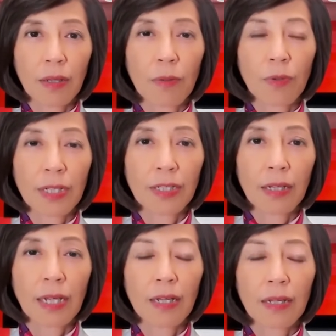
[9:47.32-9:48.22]

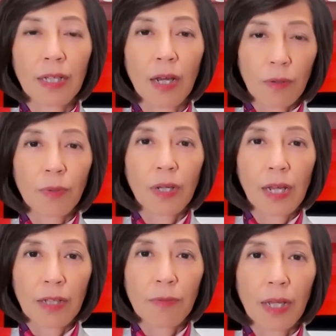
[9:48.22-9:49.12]
Recently, Zuckerberg
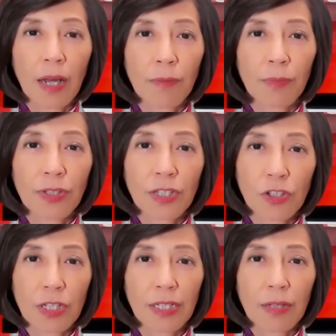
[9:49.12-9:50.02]
has begun
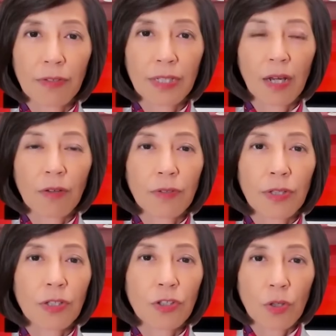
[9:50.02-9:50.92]
positioning himself as
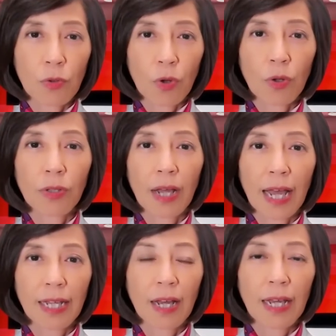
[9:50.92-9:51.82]
a so-called
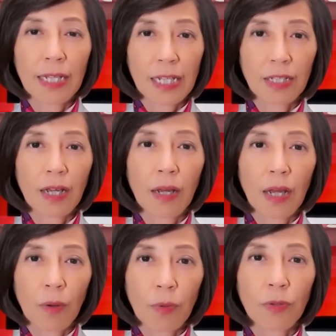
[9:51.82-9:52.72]
AI leader,
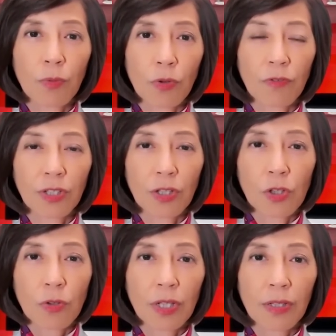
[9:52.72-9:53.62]
with moves
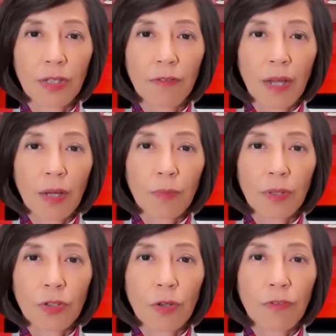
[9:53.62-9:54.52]
including the
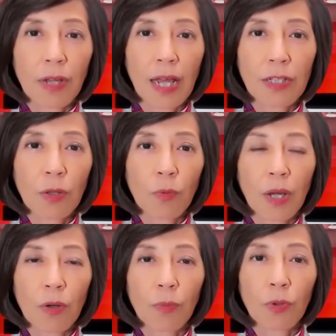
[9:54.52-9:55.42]
development of lighter
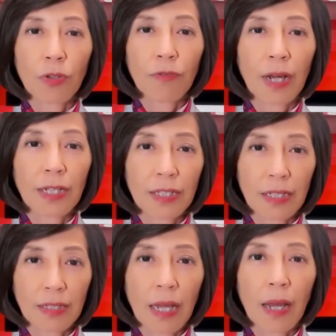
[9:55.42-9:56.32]
wearable
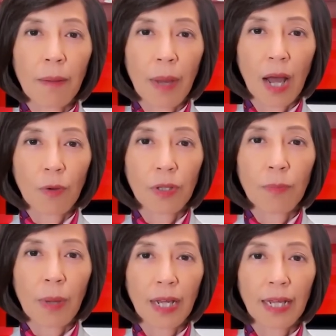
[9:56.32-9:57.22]
devices powered
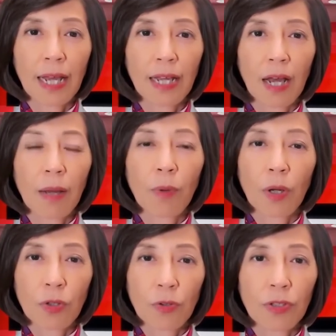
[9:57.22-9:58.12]
by AI
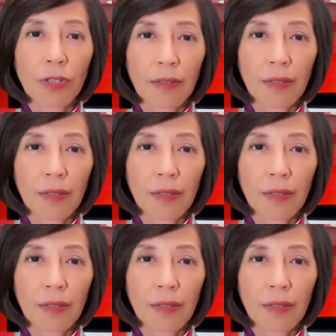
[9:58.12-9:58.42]
models.